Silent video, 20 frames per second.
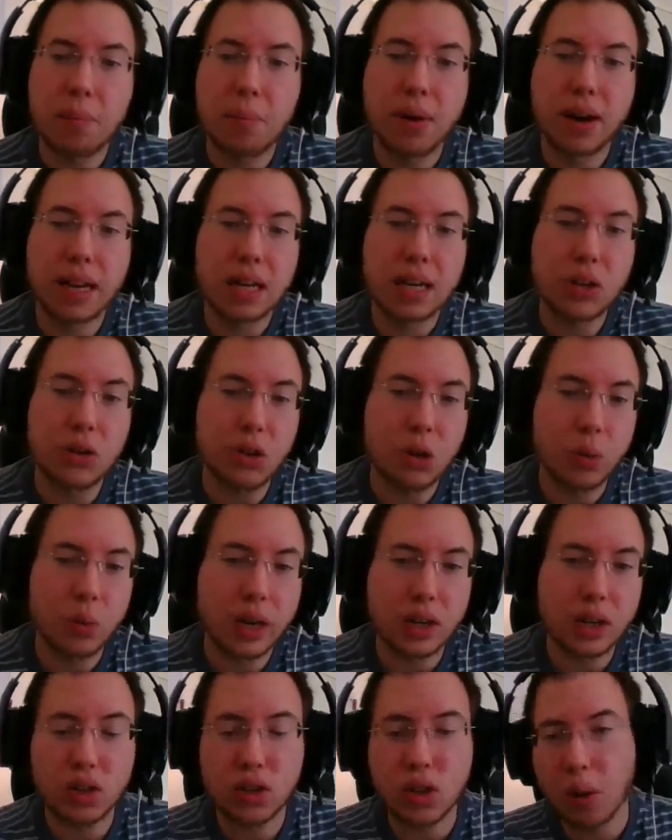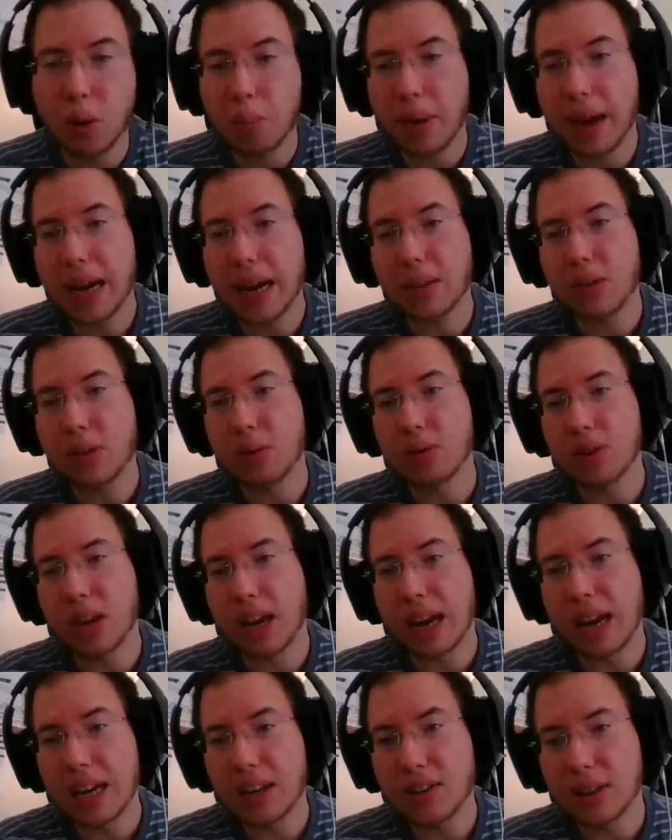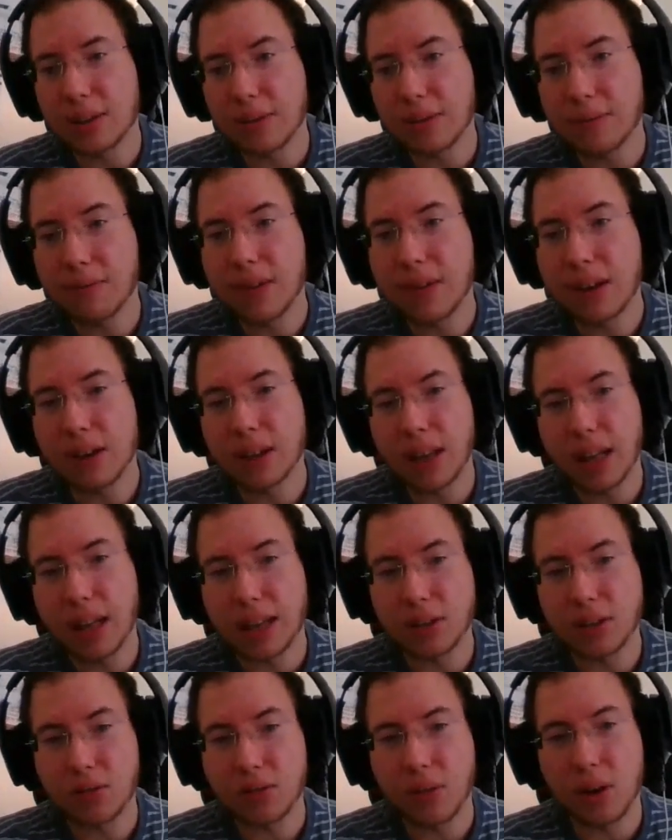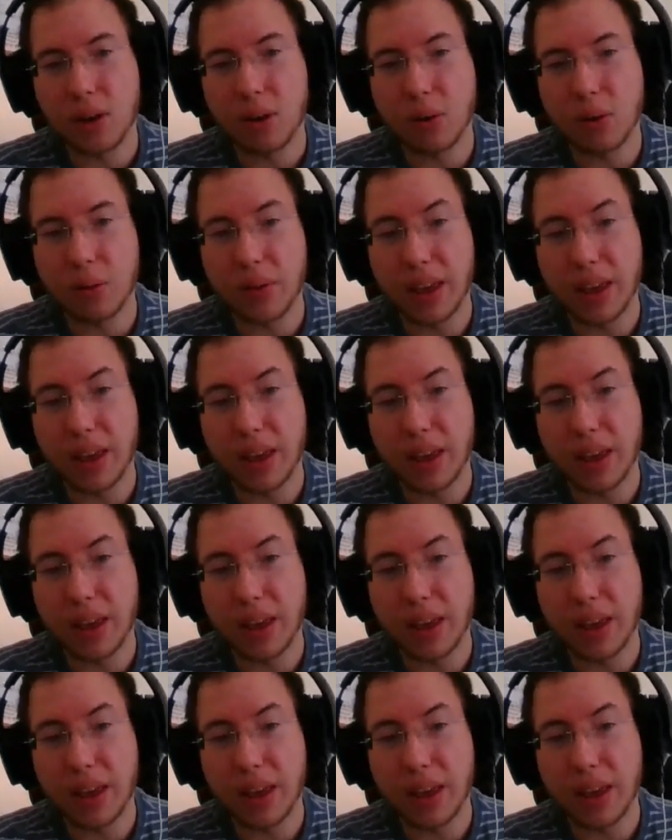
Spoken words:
but in doing so, make those agents feel as though